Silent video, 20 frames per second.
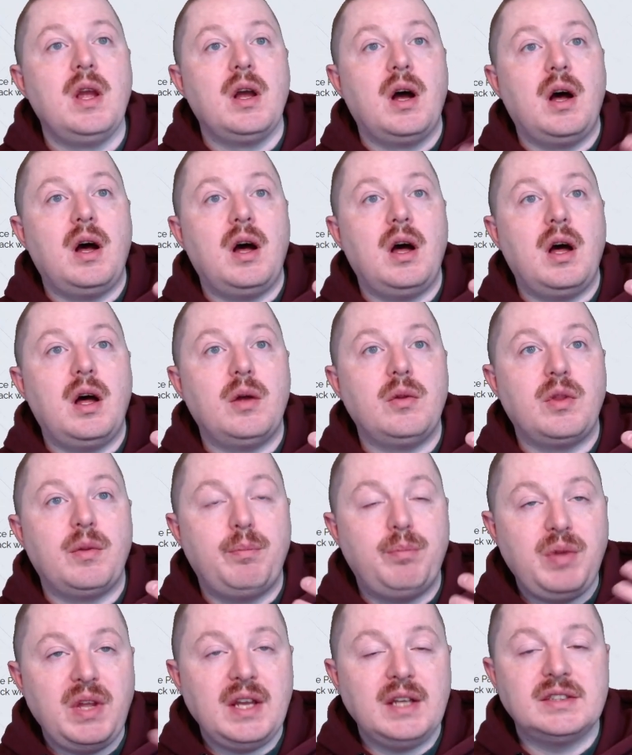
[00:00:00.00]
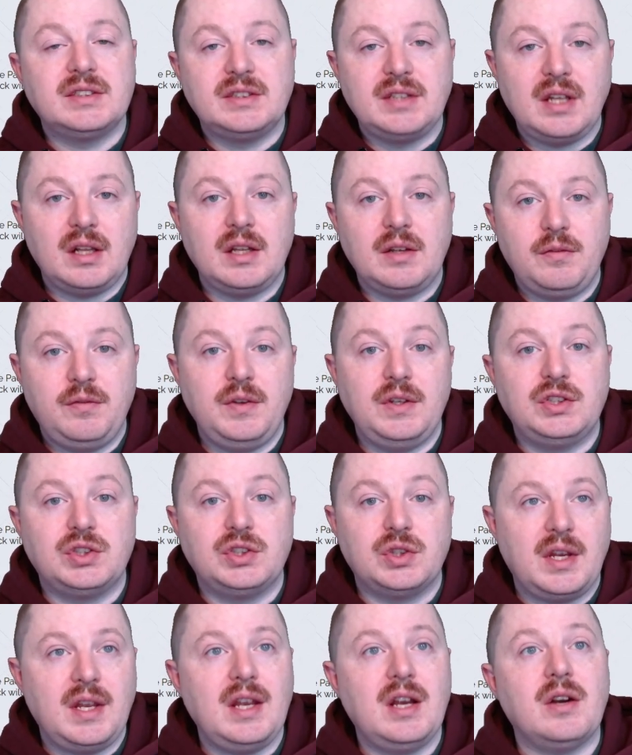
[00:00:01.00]
The big selling feature
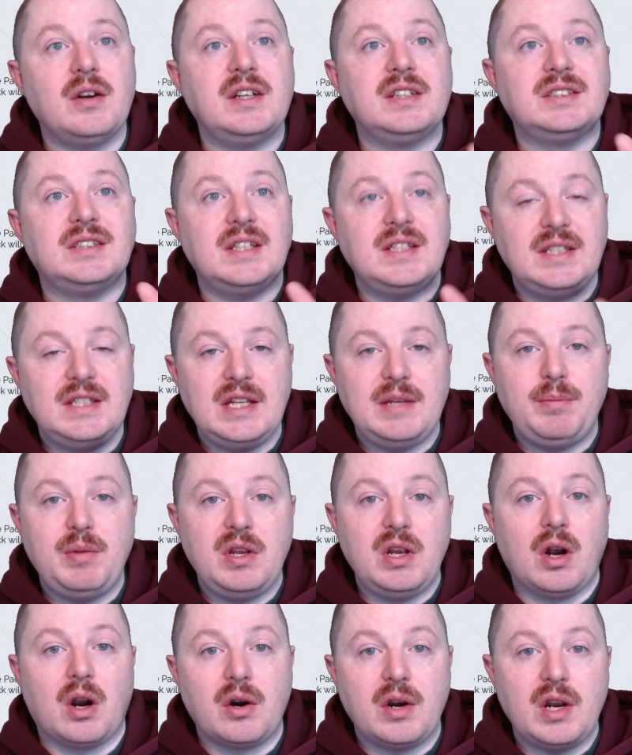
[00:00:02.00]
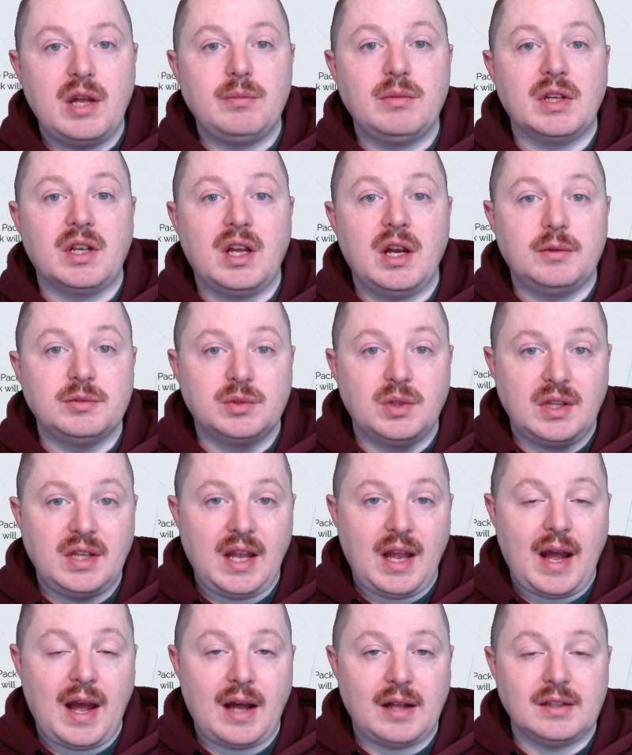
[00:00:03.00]
here is the DPRM that comes with
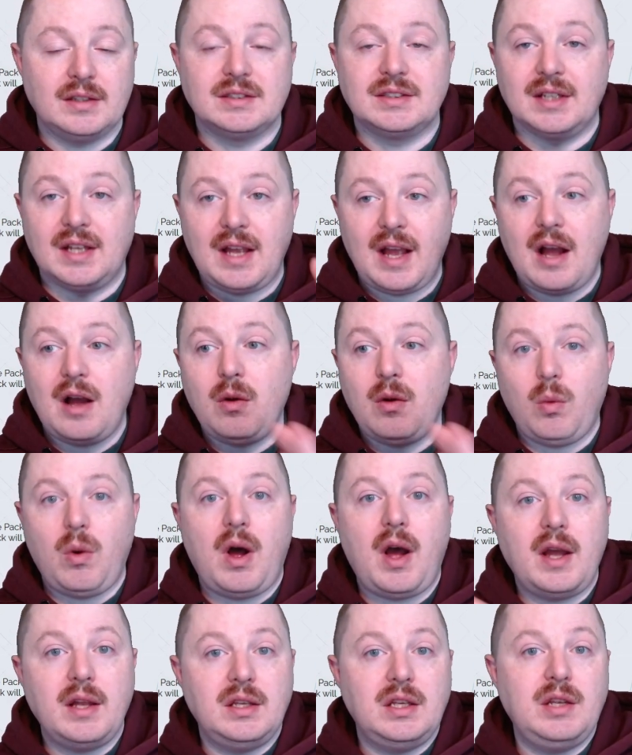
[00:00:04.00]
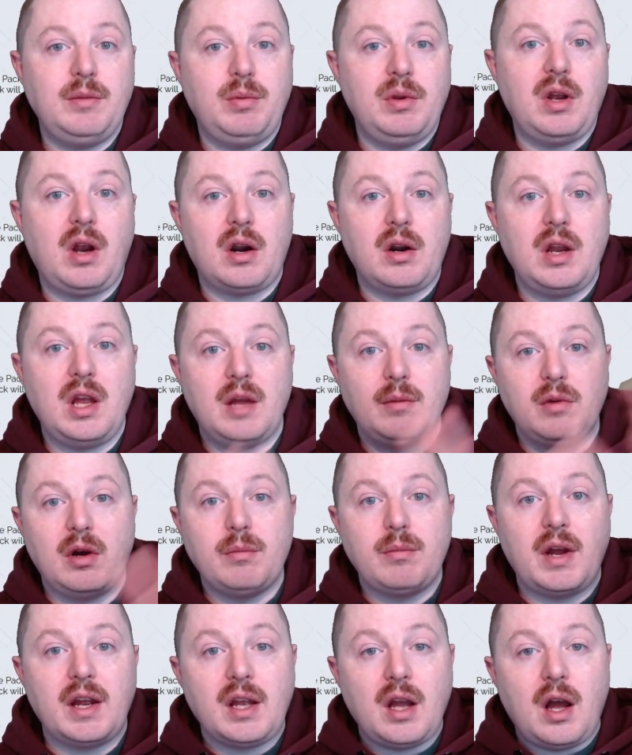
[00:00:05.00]
the Atlas. Account-wide DPRM.
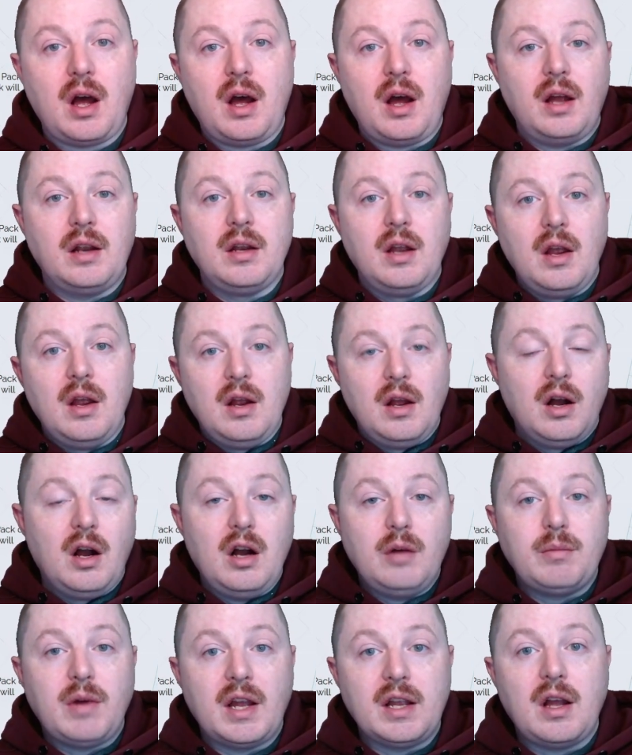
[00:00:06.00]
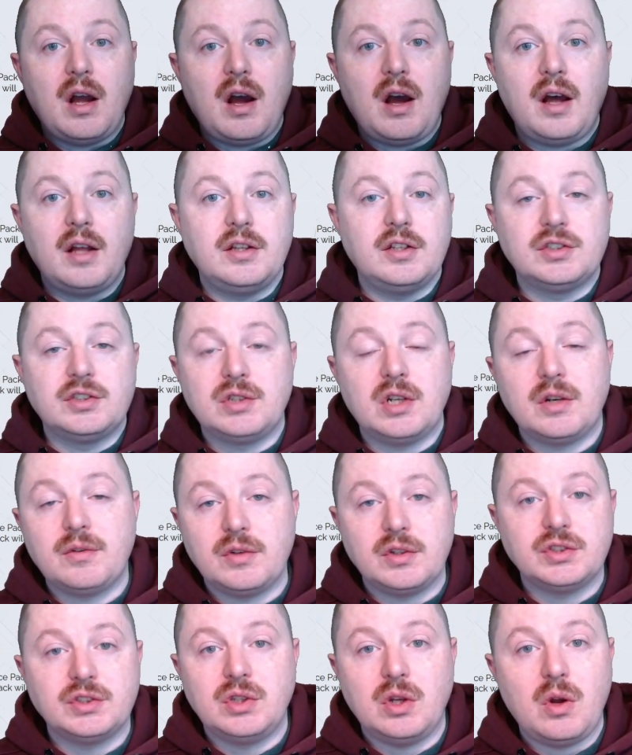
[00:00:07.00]
Oh my god, the
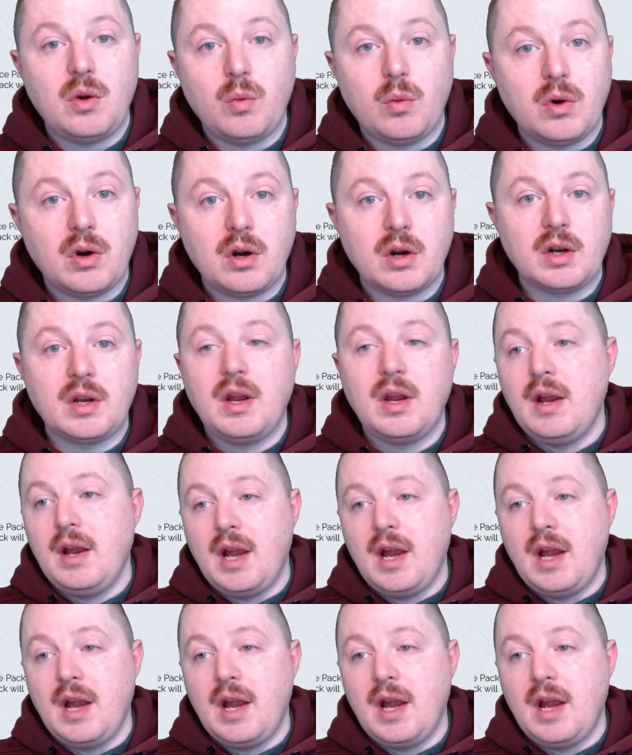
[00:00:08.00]
servers don't work.